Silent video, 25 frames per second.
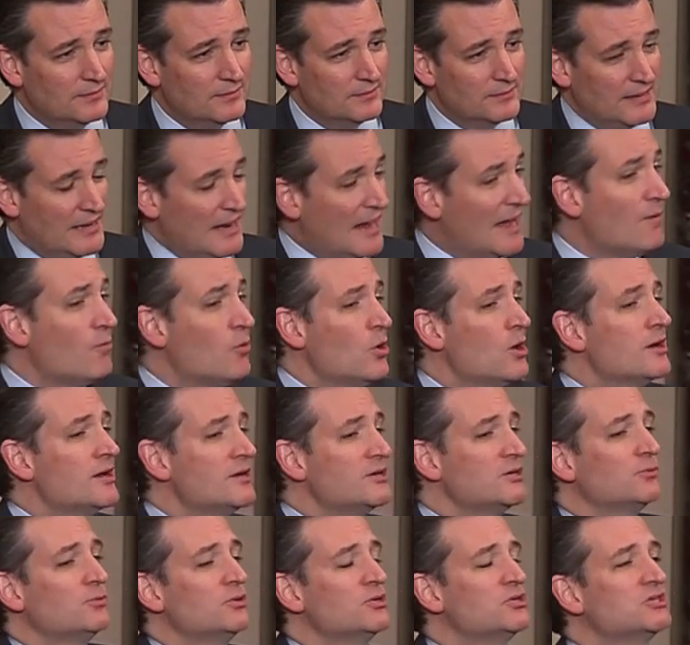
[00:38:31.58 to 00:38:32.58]
that I
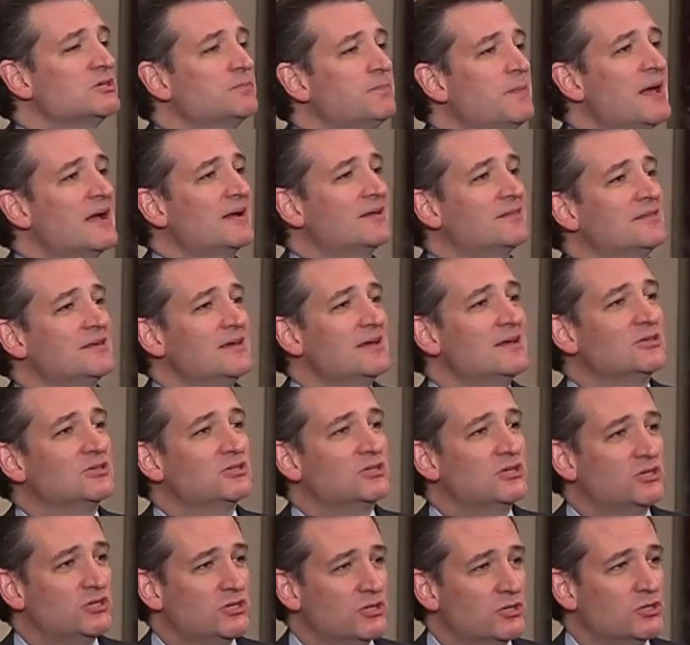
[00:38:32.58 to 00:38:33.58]
wanted to respect the
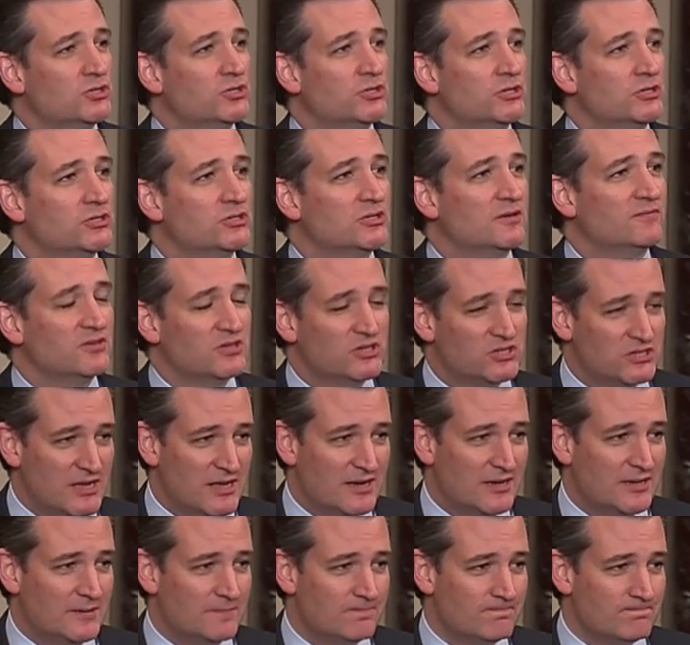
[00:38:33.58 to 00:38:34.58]
institutions of the
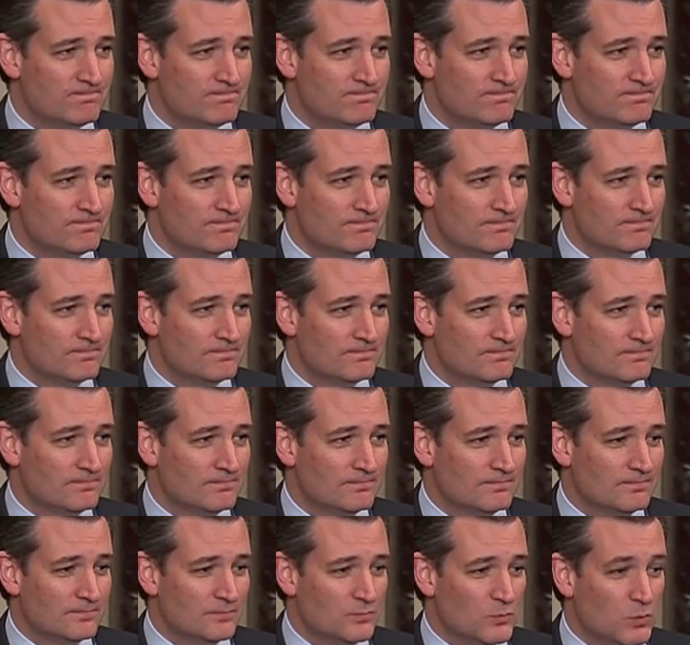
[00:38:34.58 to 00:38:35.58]
Senate,
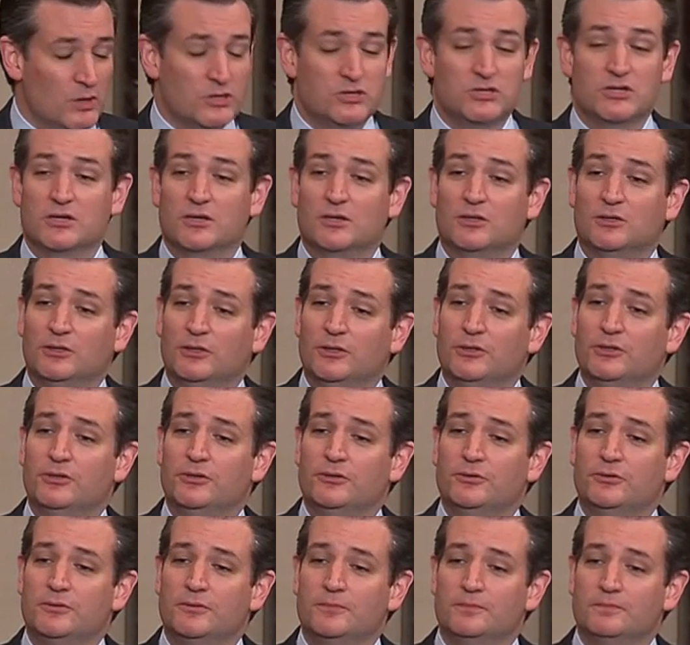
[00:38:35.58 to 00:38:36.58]
which
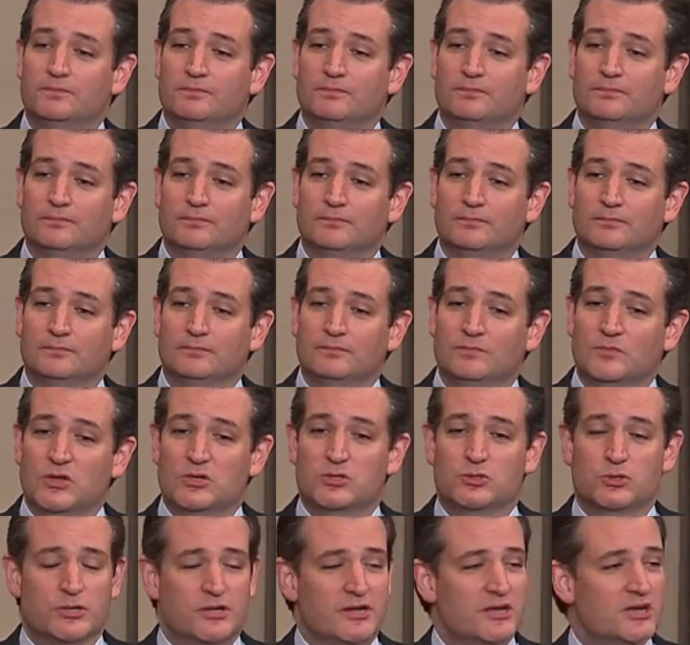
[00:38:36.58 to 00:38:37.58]
include the
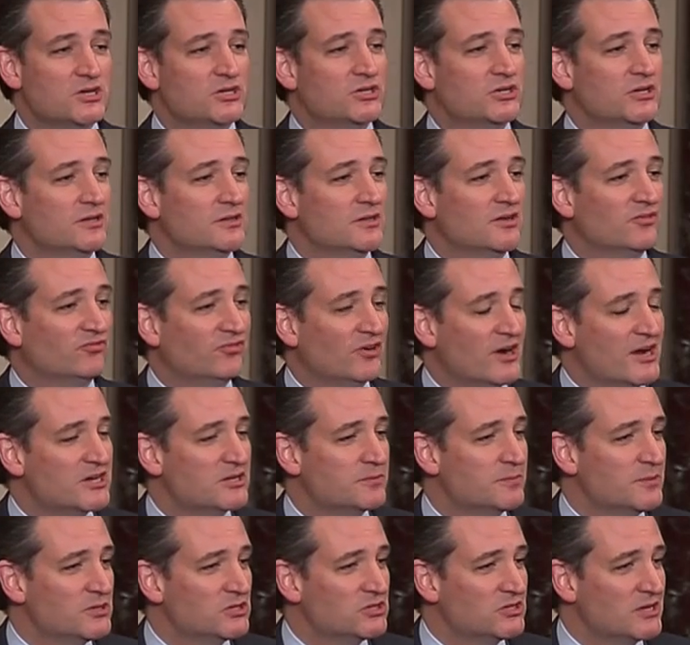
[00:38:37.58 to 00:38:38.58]
tradition that
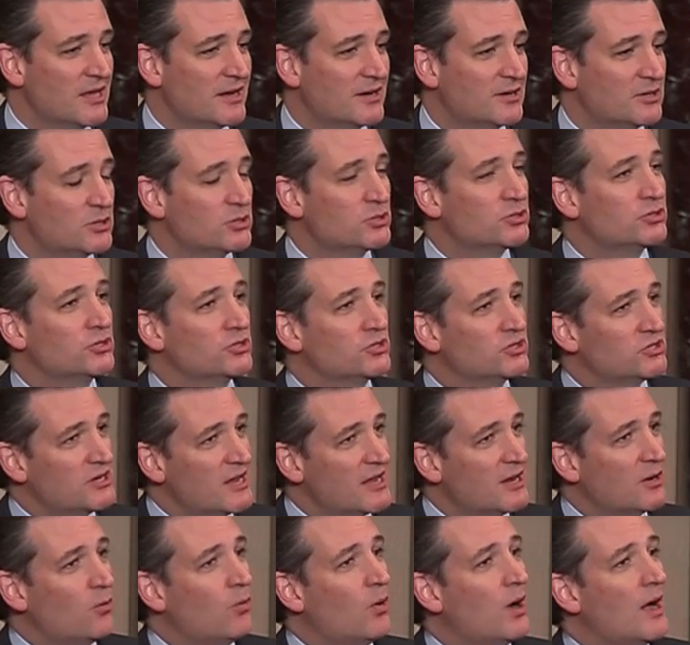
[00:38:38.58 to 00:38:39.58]
freshman senators should
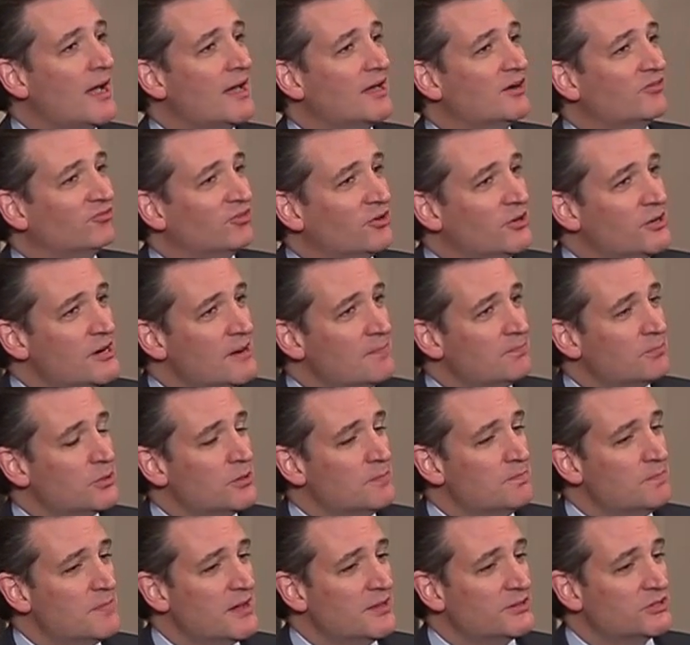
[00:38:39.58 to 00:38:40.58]
stay quiet for a number
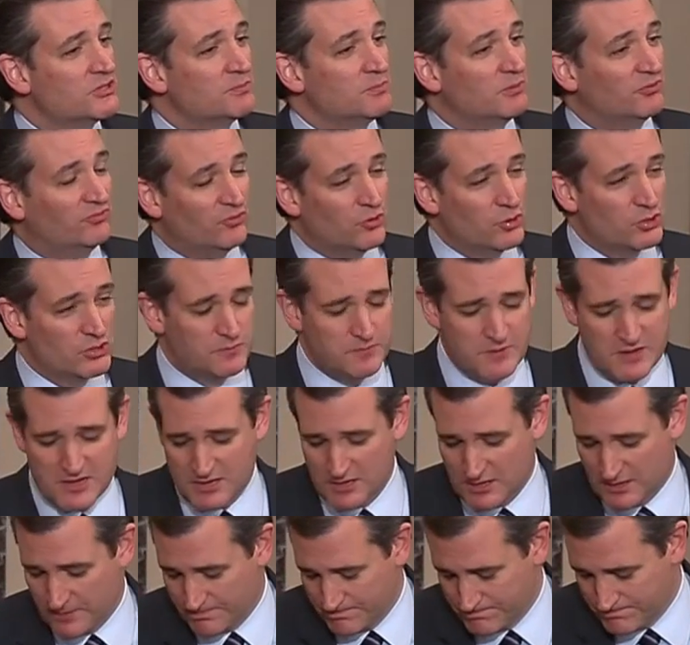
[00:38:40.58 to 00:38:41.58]
of months before
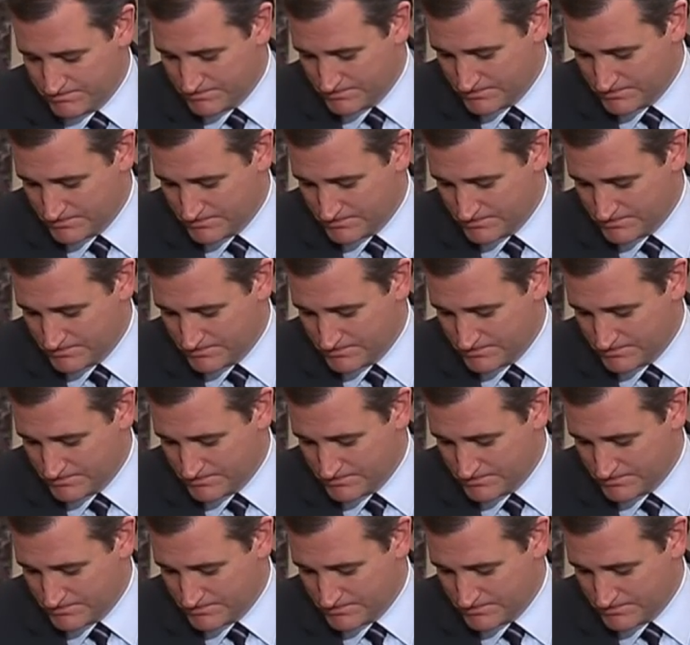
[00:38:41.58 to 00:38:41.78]
speaking.